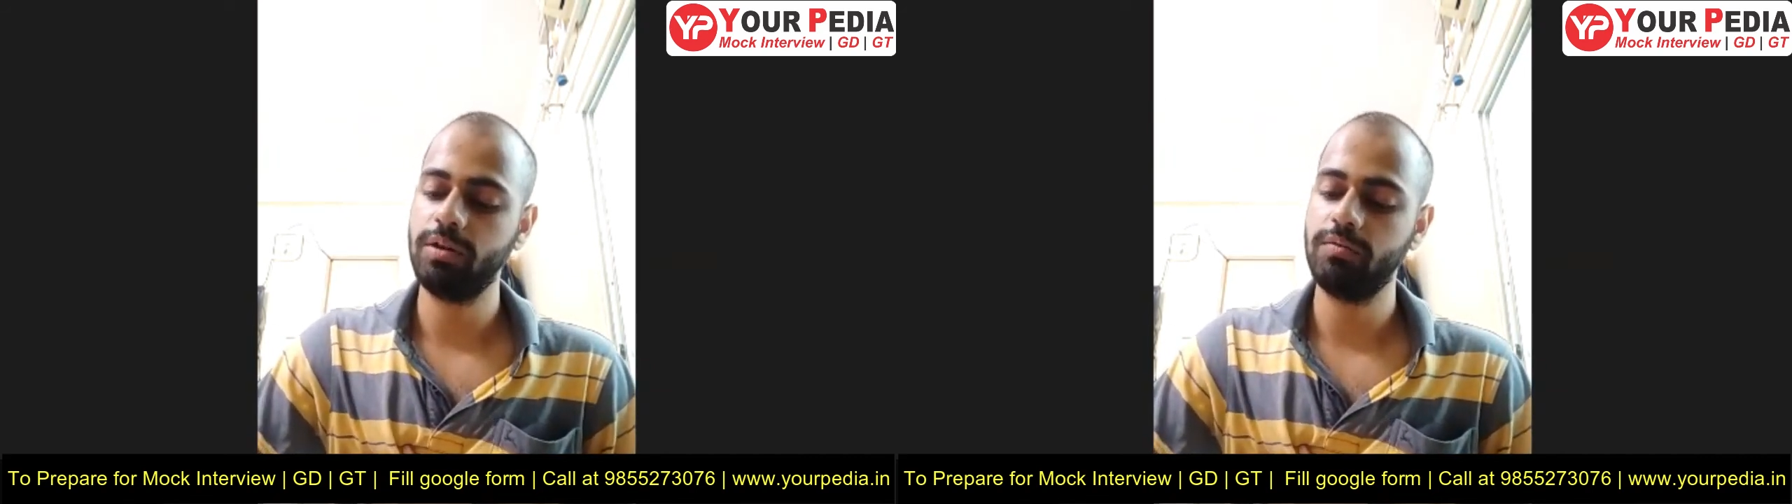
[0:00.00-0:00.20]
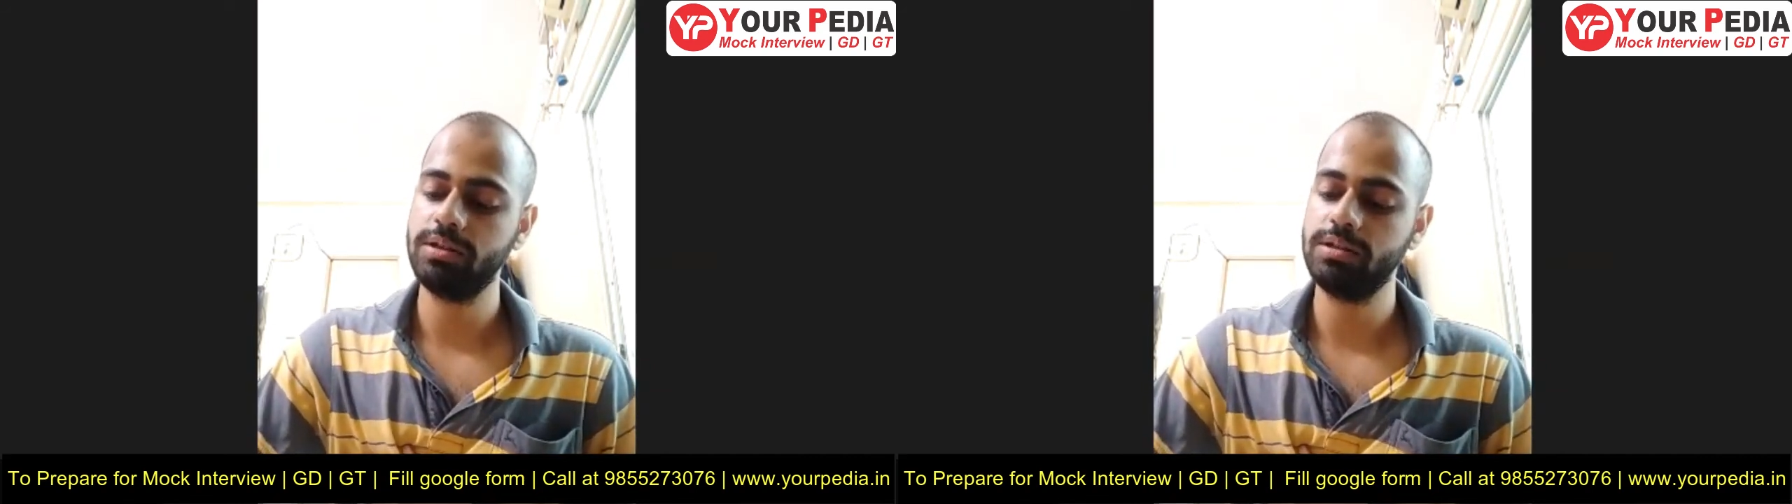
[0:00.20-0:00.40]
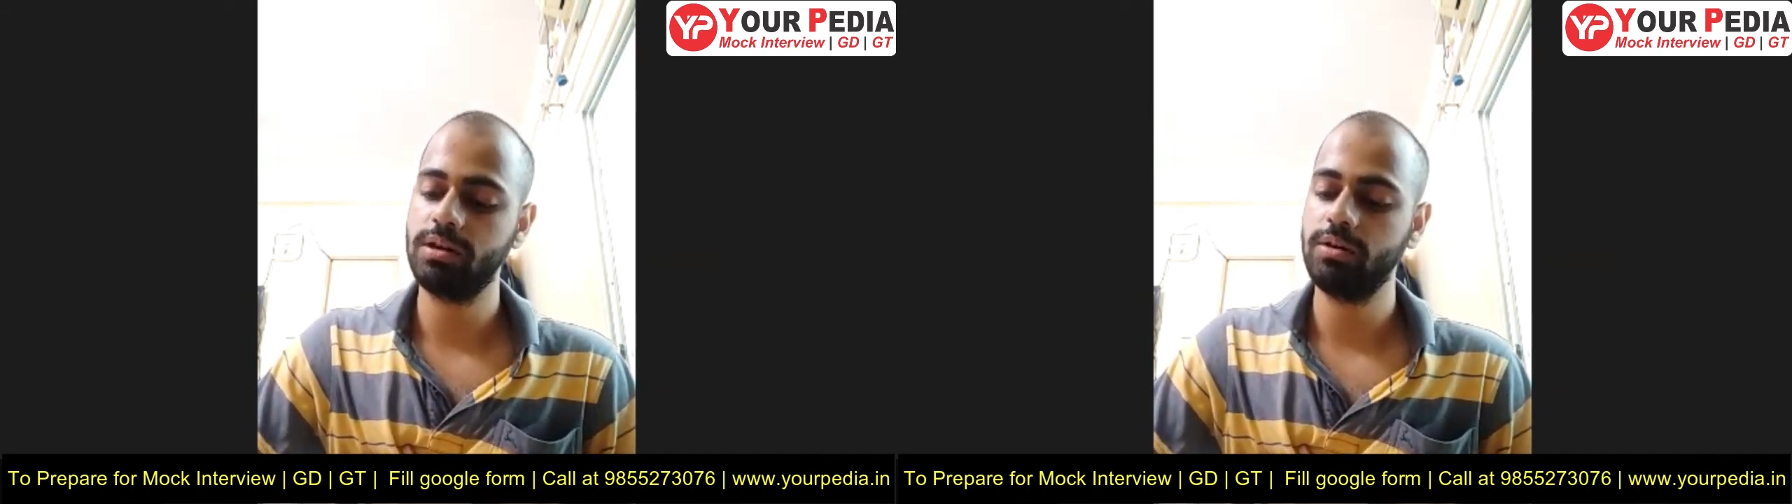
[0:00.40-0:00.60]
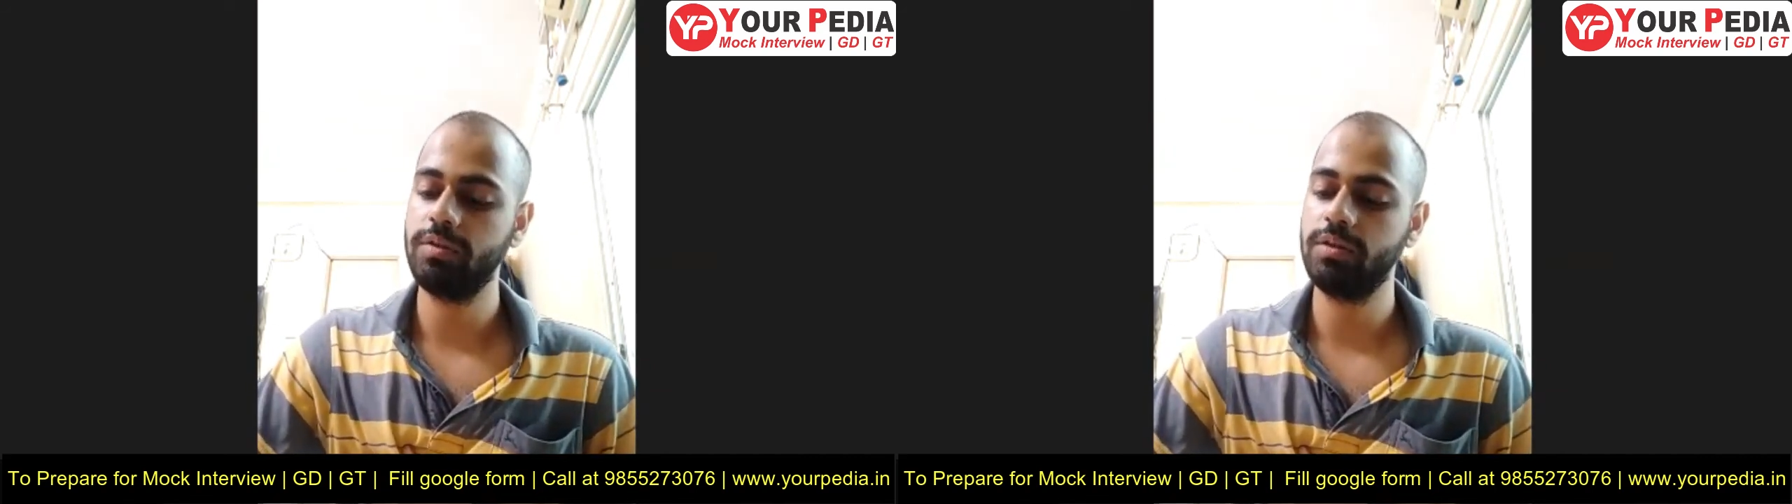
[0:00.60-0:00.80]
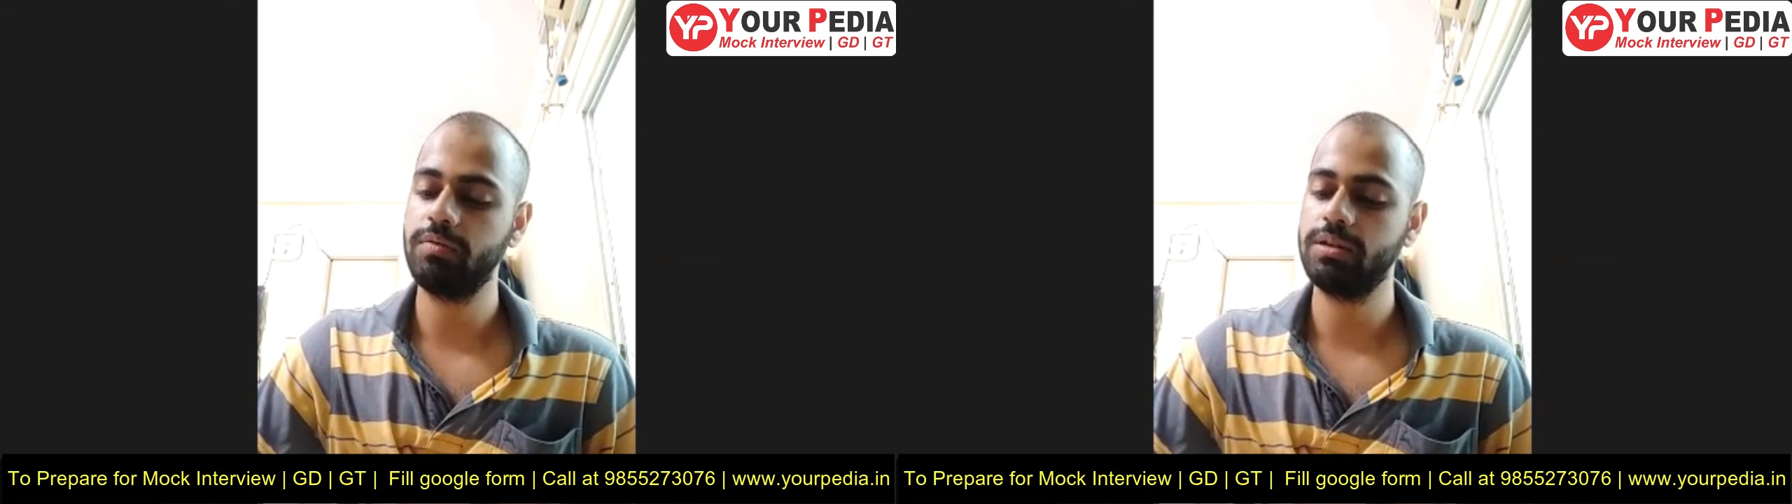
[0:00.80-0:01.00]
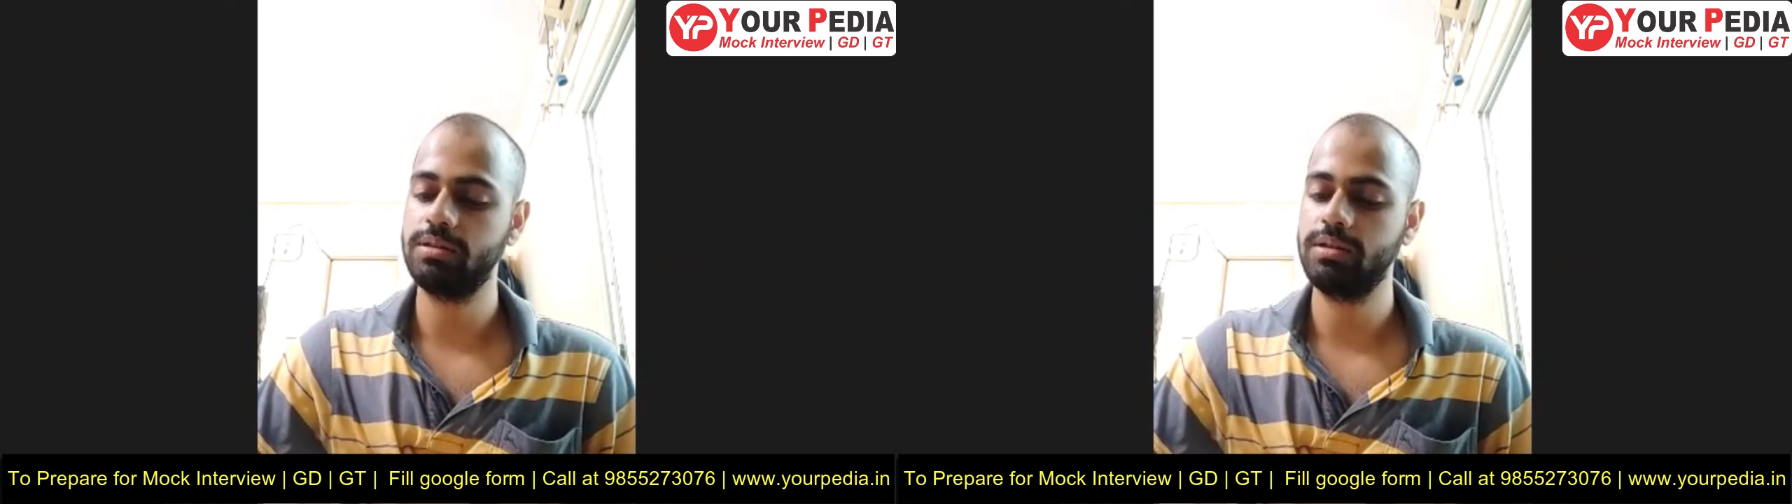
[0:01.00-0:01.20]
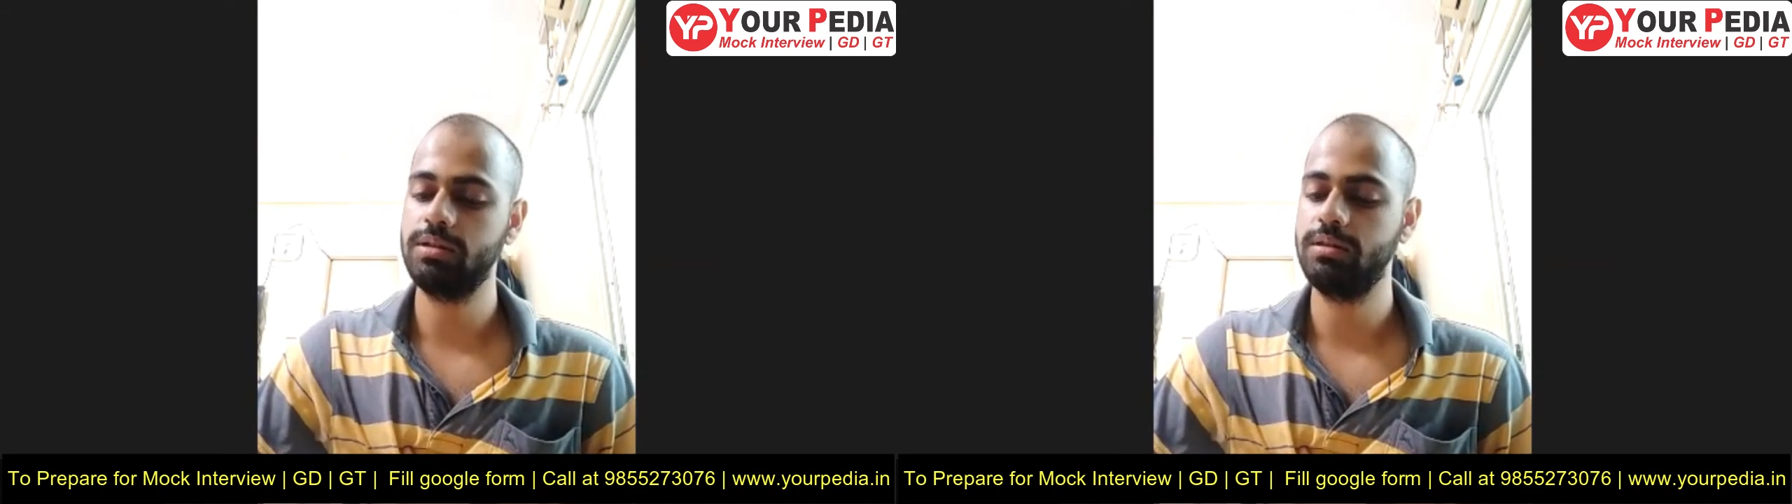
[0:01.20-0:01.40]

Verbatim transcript: frequency cut of frequency